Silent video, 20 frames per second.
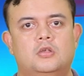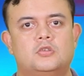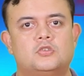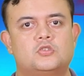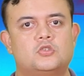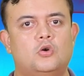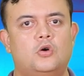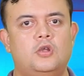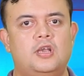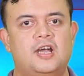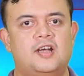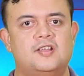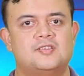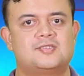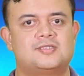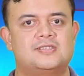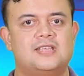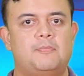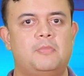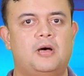So let
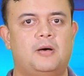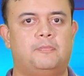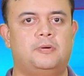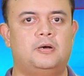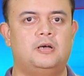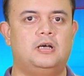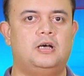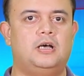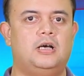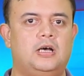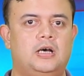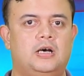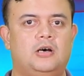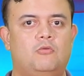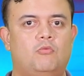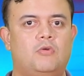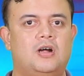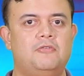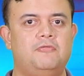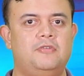us sum up
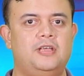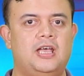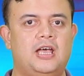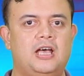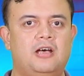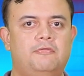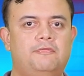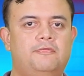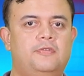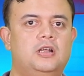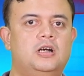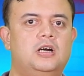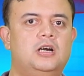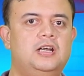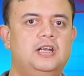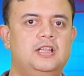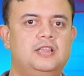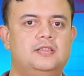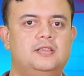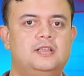what we have
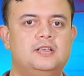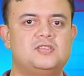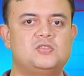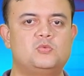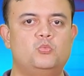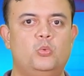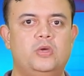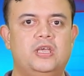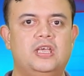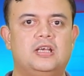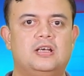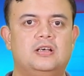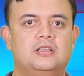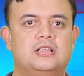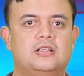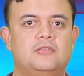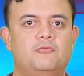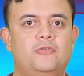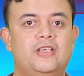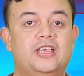learned in this week,
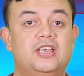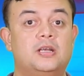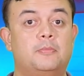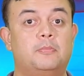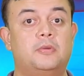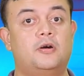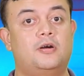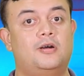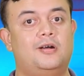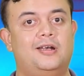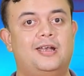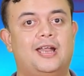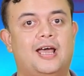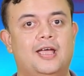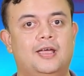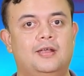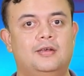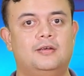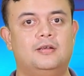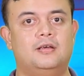the week number
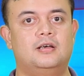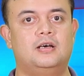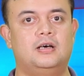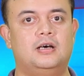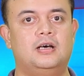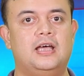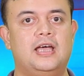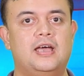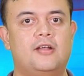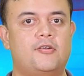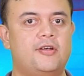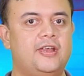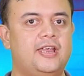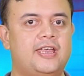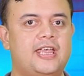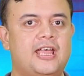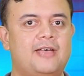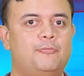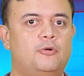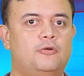9, a
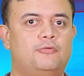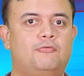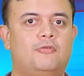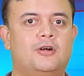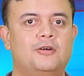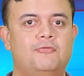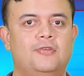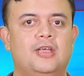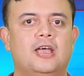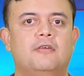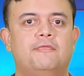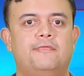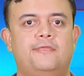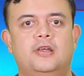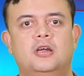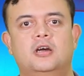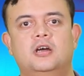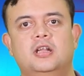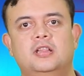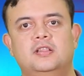recap of what we have
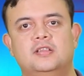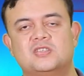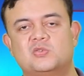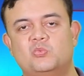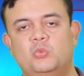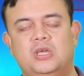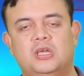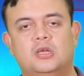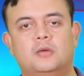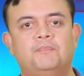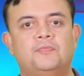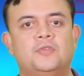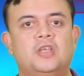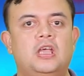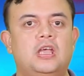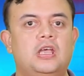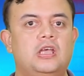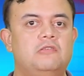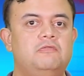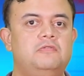learned in this week.
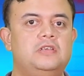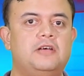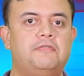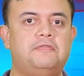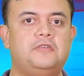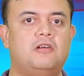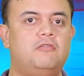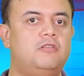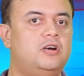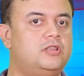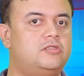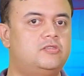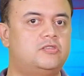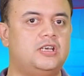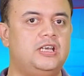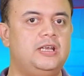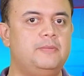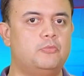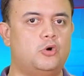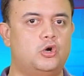We have covered
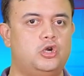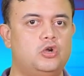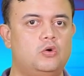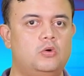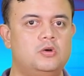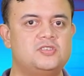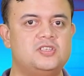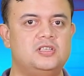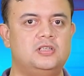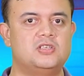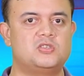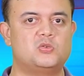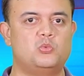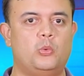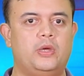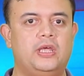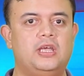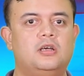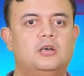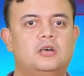3 modules in this
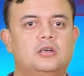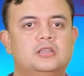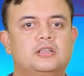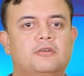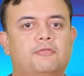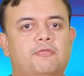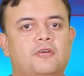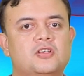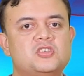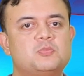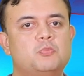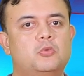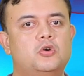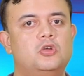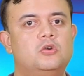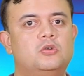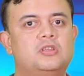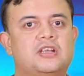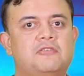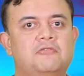week. The first
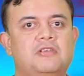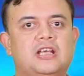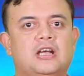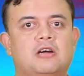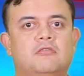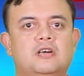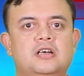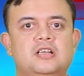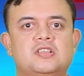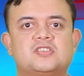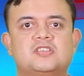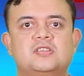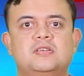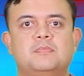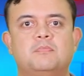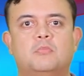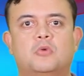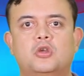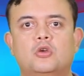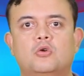module that we covered is
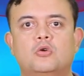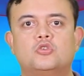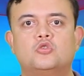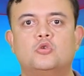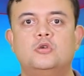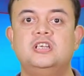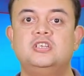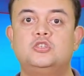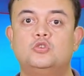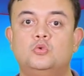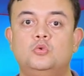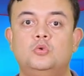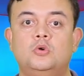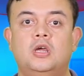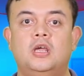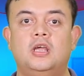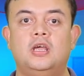in module 22,